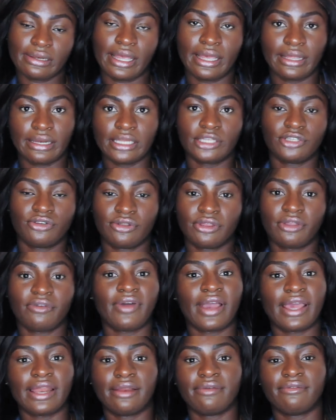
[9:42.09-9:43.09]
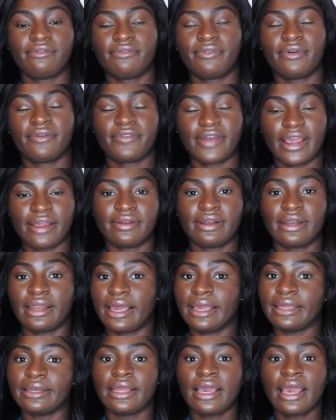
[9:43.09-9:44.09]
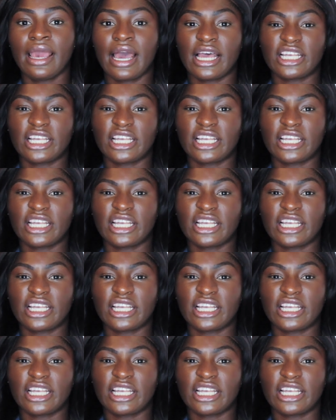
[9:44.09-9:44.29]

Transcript: like literally on the firing line.